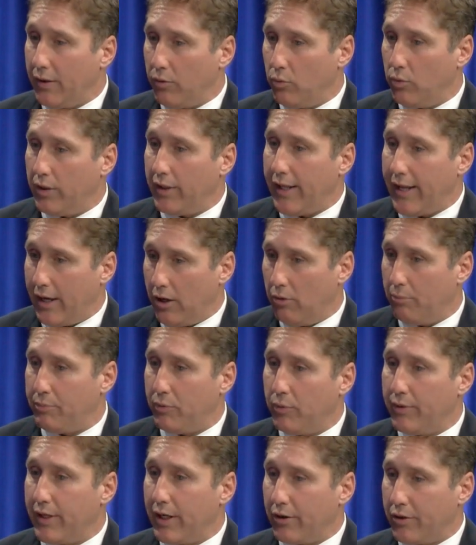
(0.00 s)
will help
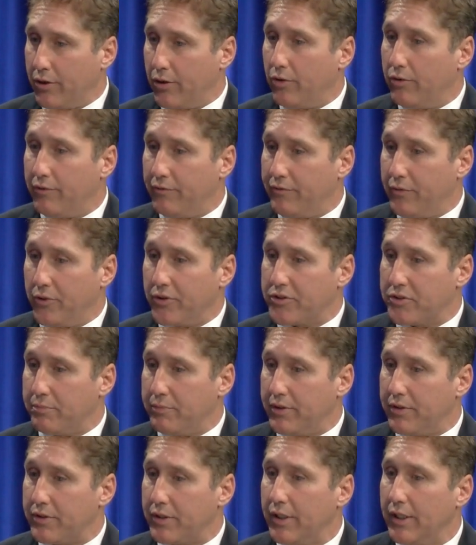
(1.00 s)
with our code
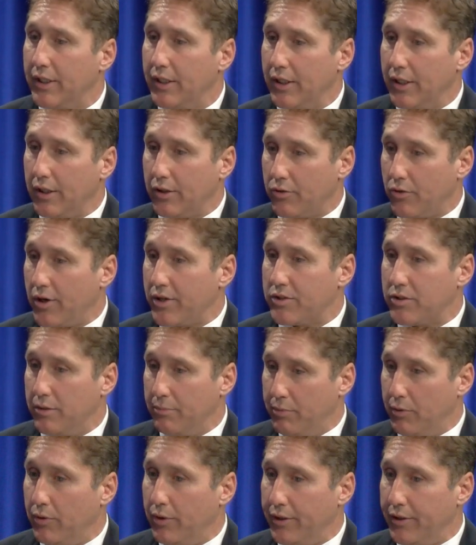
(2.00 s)
enforcement across the
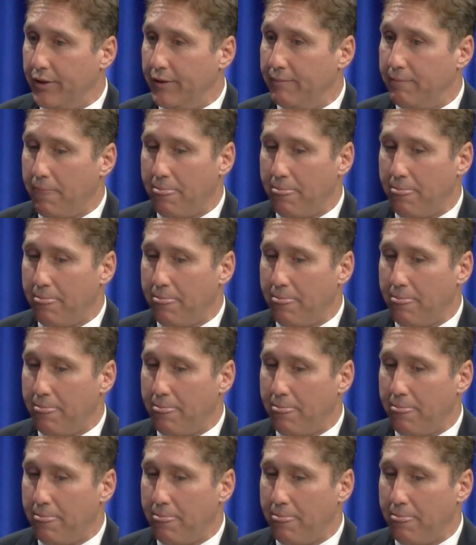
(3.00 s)
board.